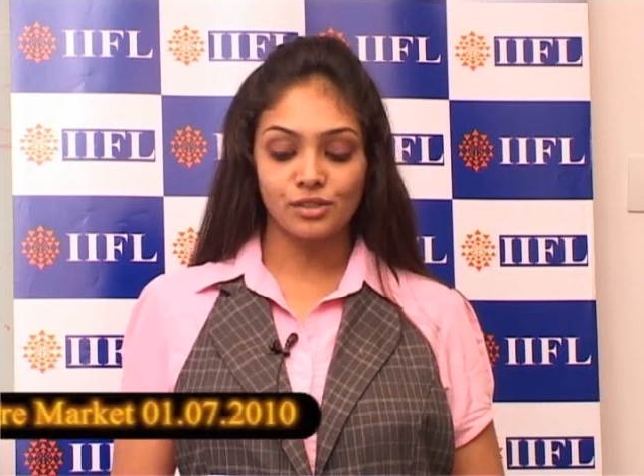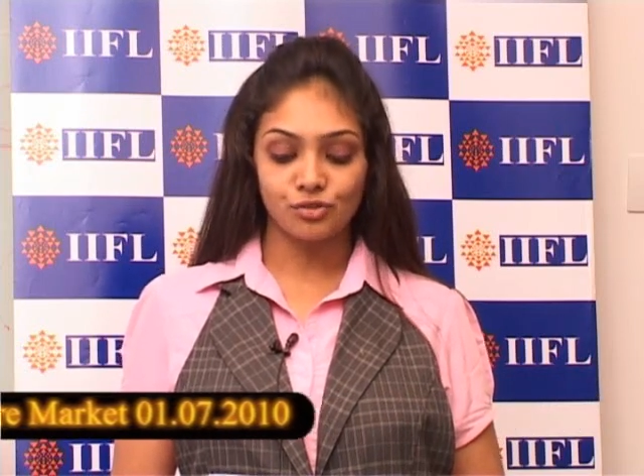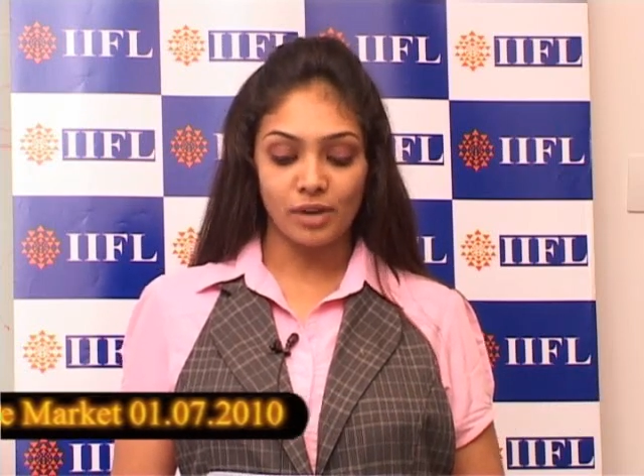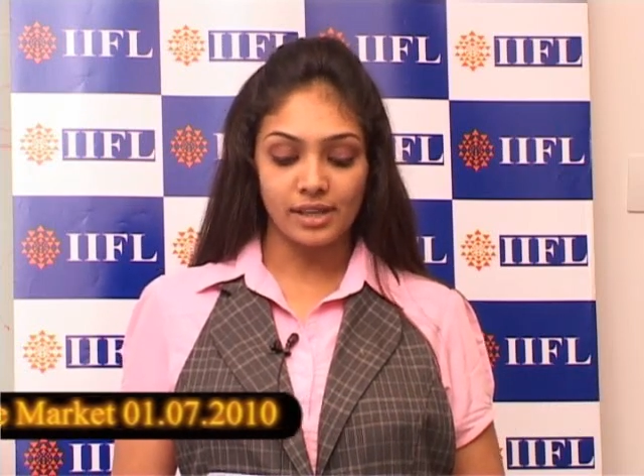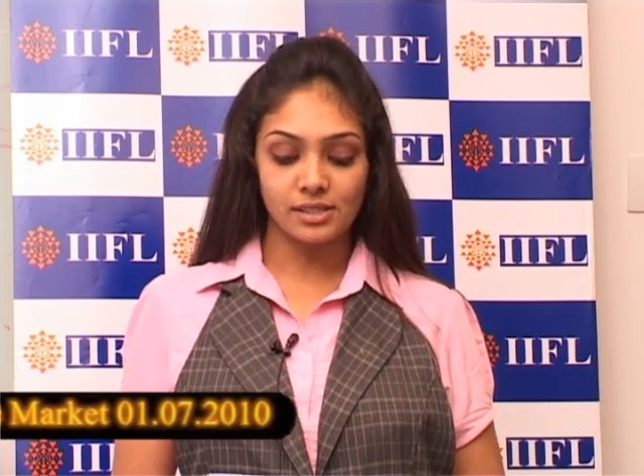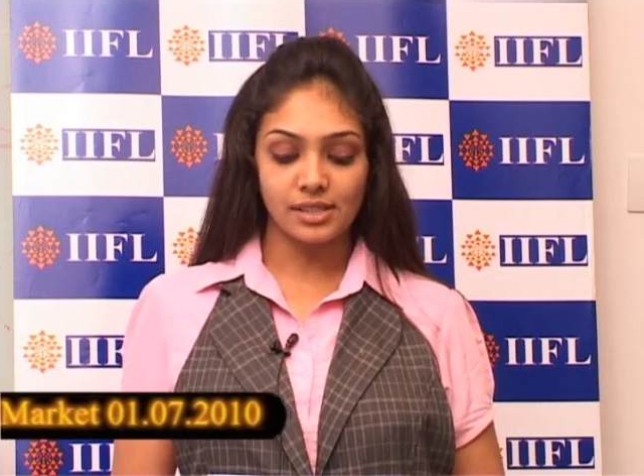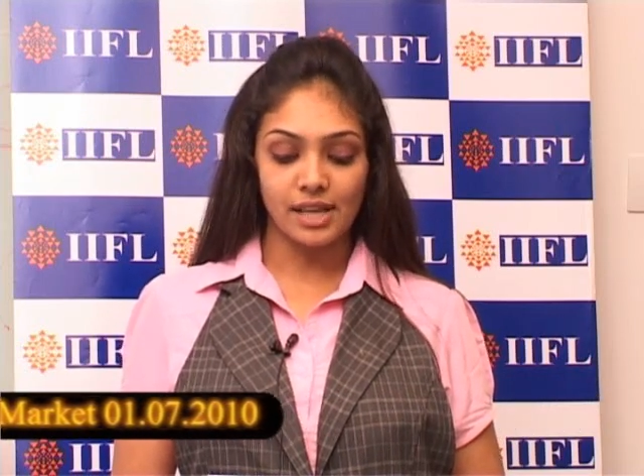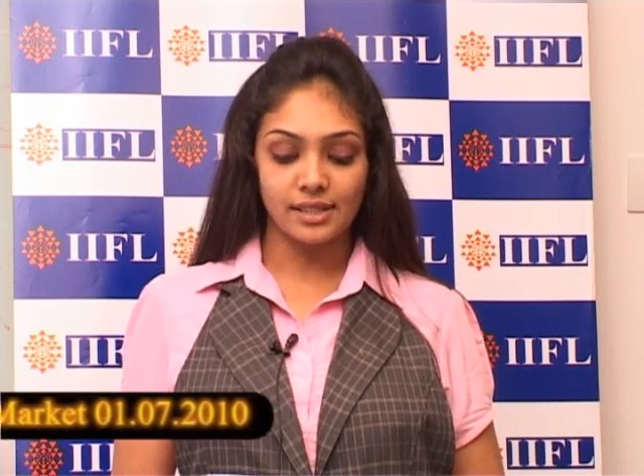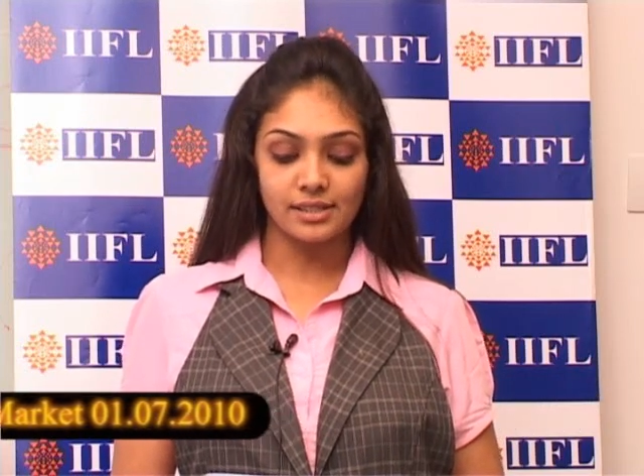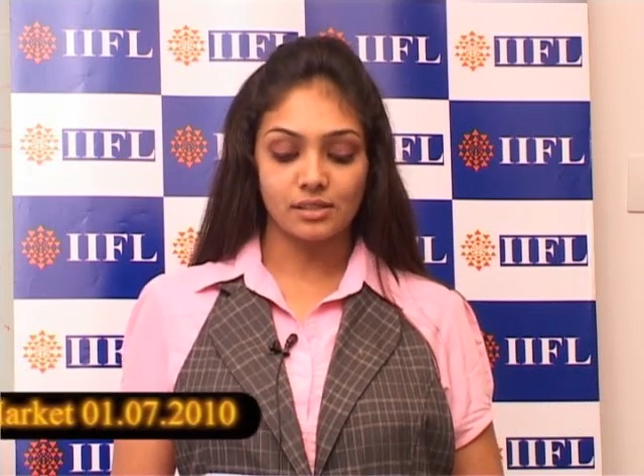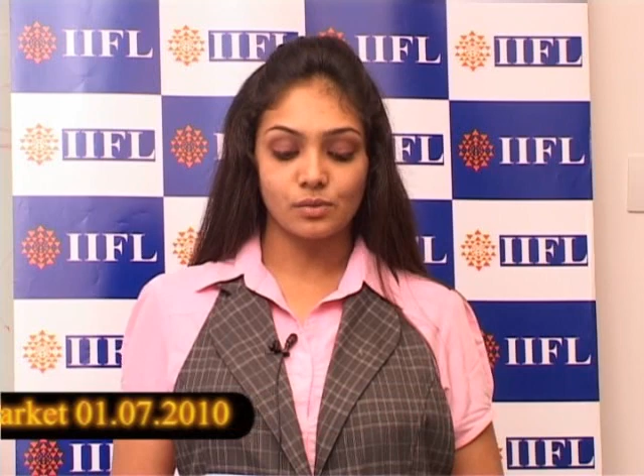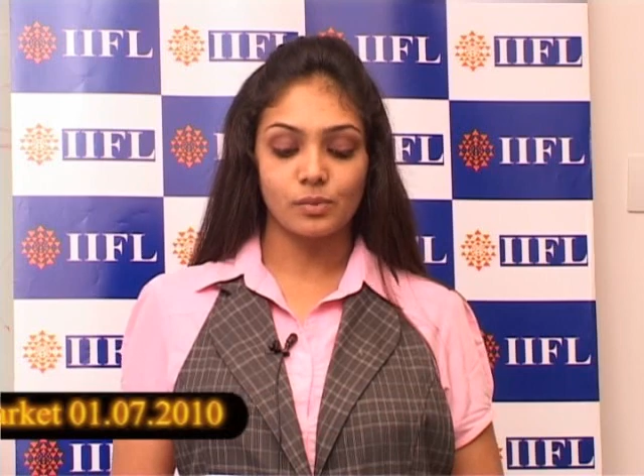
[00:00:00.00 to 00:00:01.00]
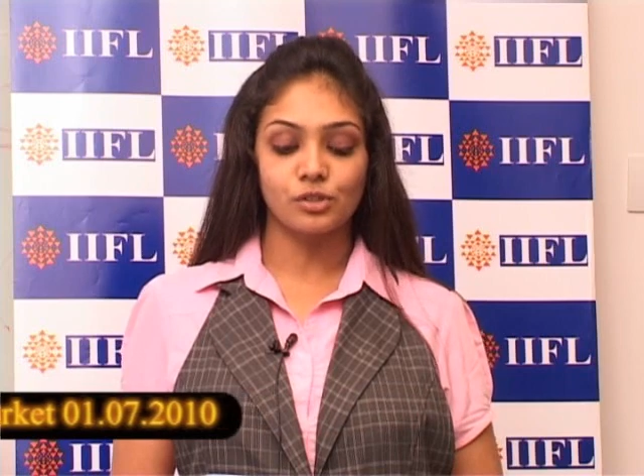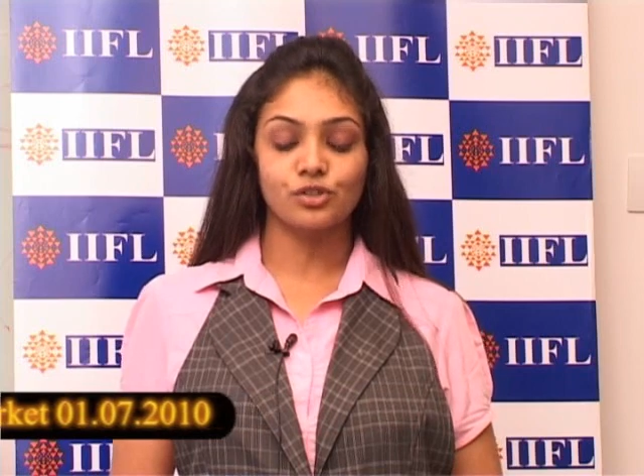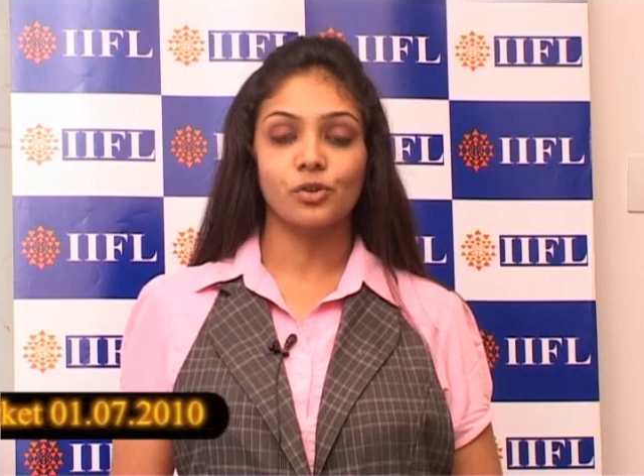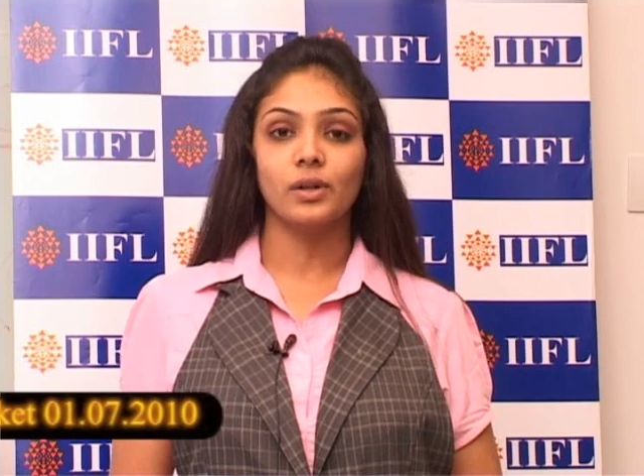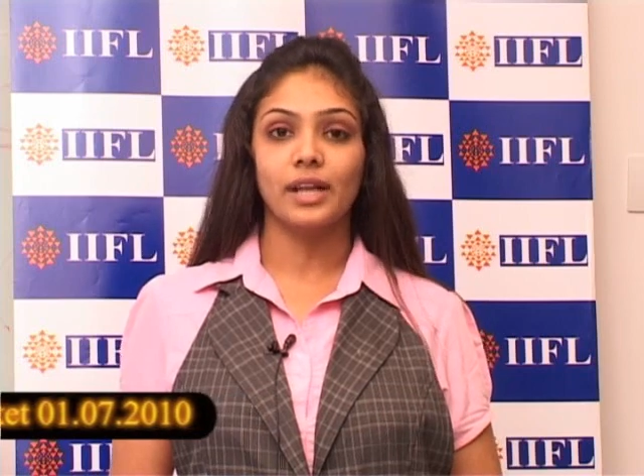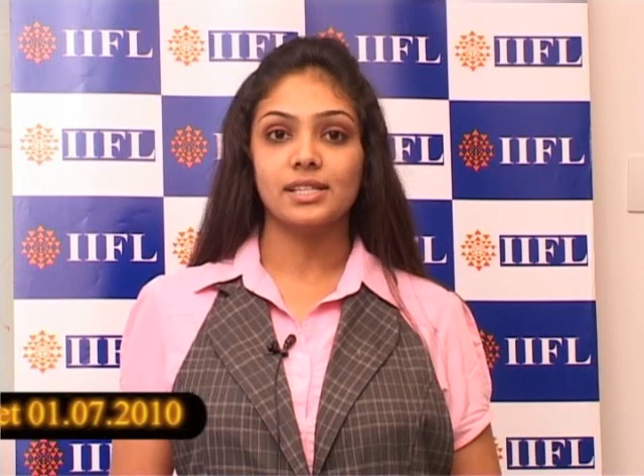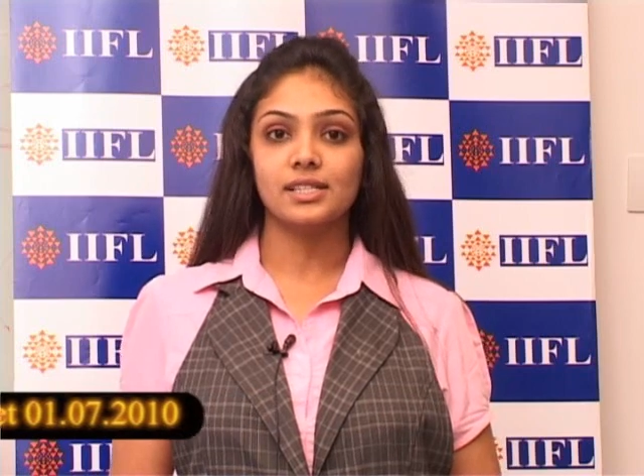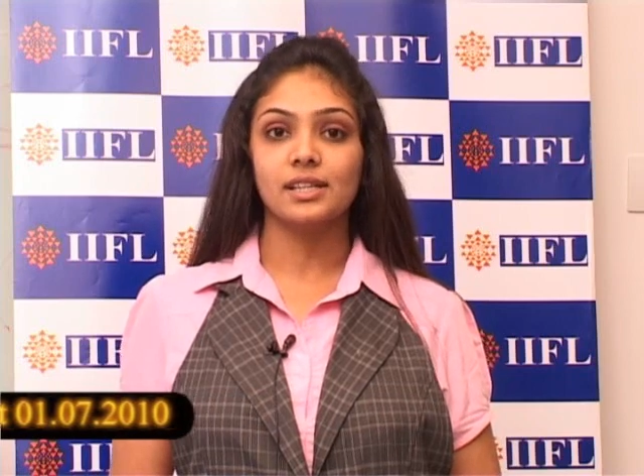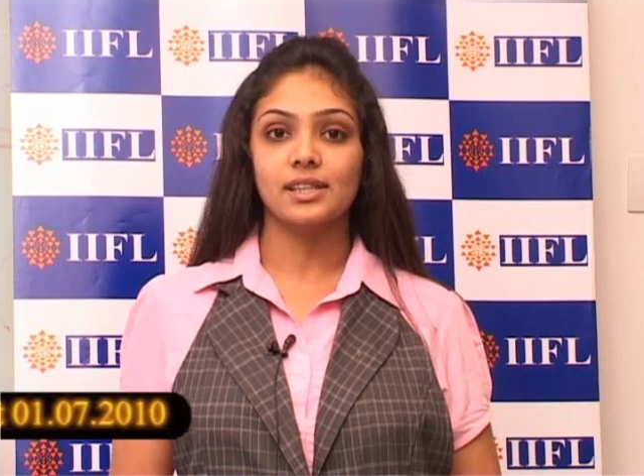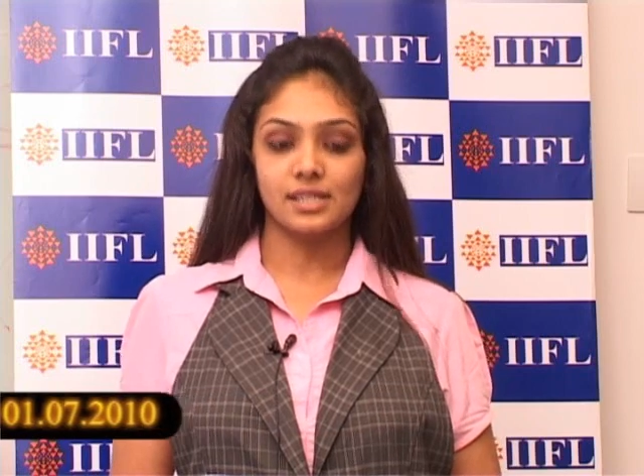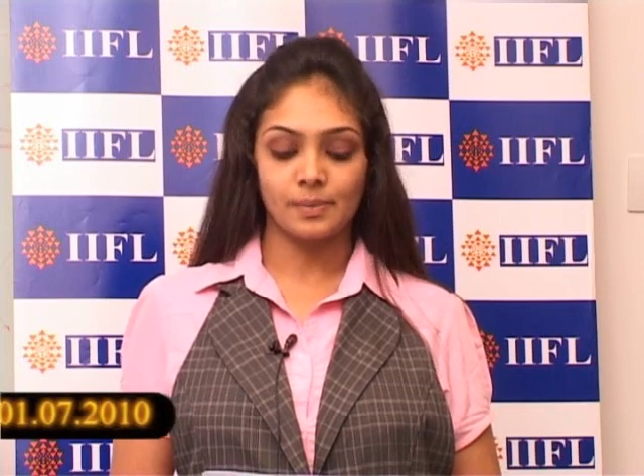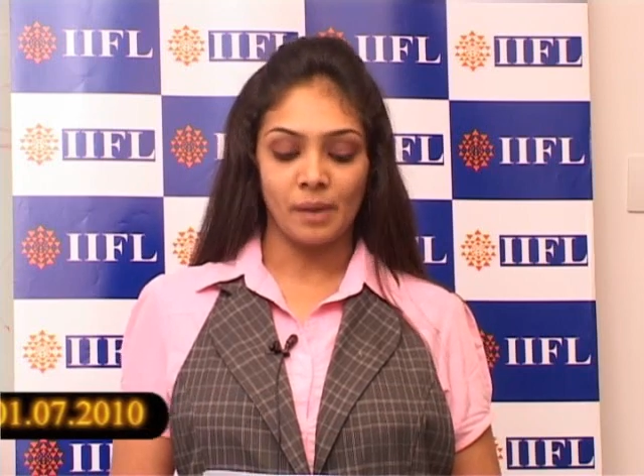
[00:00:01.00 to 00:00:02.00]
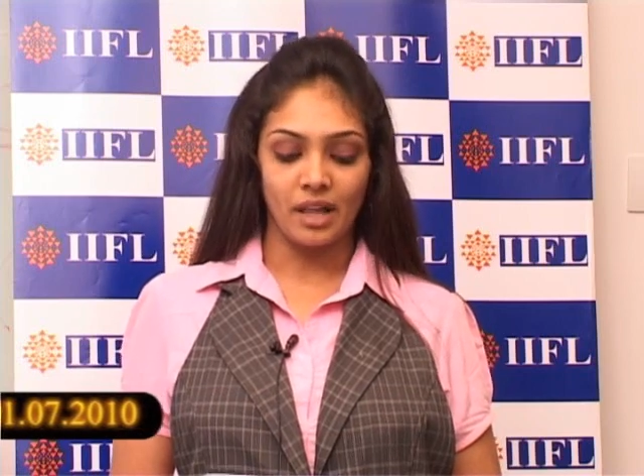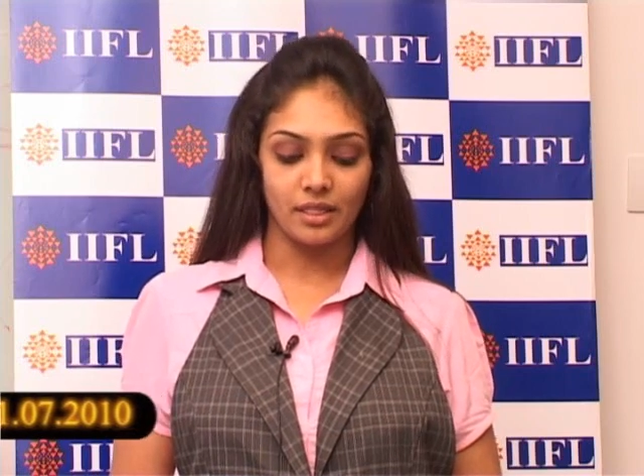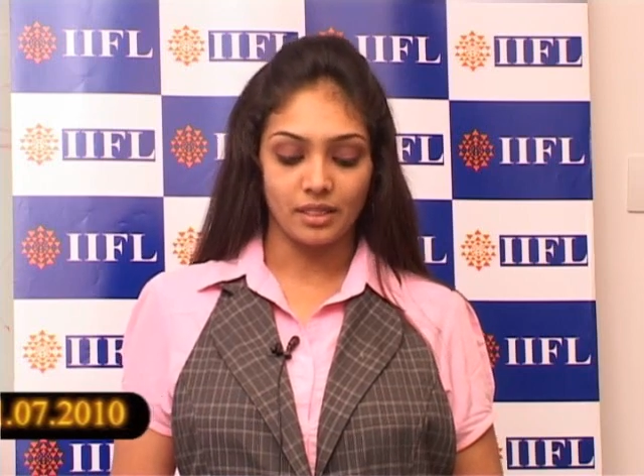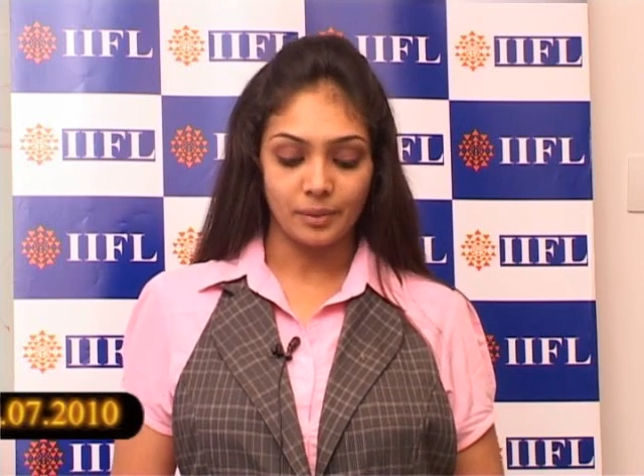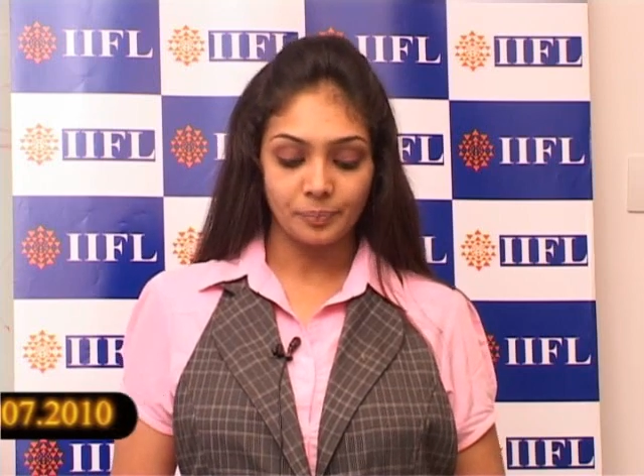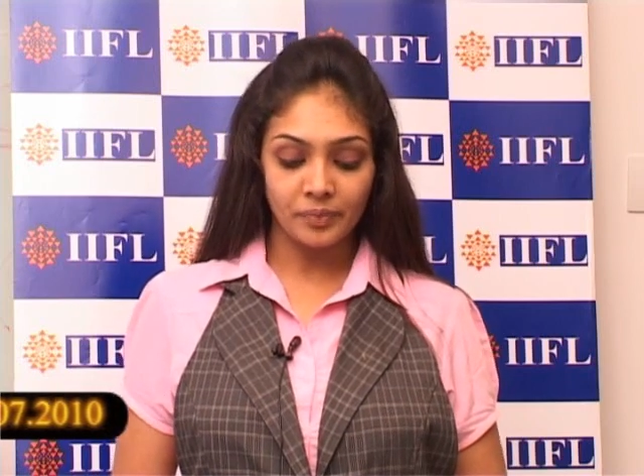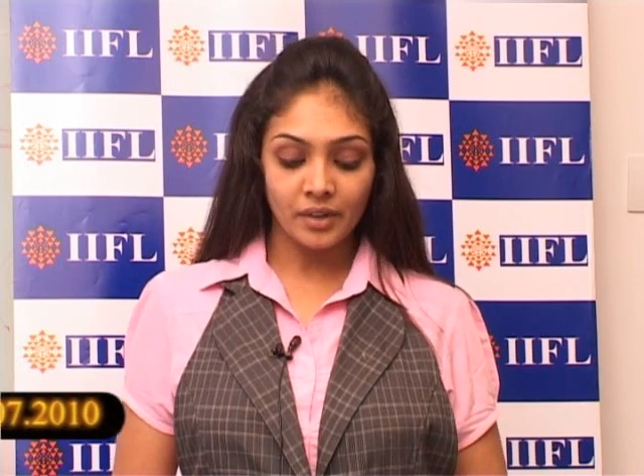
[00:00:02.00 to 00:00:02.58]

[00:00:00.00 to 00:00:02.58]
stress tests will show later this month.